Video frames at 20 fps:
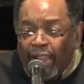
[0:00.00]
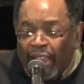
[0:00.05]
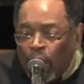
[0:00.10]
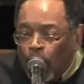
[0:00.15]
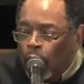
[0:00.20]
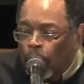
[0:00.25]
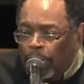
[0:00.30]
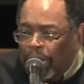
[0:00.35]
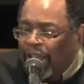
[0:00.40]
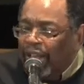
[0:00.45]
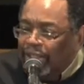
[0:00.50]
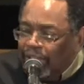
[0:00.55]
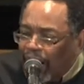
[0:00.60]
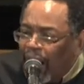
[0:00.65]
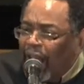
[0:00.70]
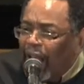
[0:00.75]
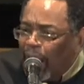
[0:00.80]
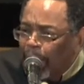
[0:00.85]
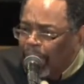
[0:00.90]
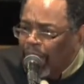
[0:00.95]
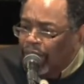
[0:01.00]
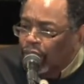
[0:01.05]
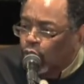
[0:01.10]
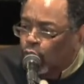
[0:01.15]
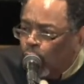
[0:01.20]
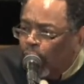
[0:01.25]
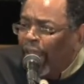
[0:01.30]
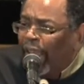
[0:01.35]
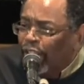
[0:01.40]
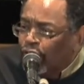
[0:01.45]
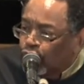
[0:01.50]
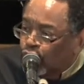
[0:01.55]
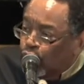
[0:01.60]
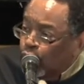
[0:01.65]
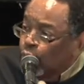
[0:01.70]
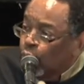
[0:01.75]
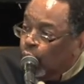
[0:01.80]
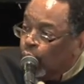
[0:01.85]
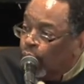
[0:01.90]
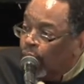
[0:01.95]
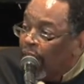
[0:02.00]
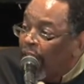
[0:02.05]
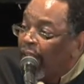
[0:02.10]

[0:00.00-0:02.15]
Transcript: There will be a time in grade school.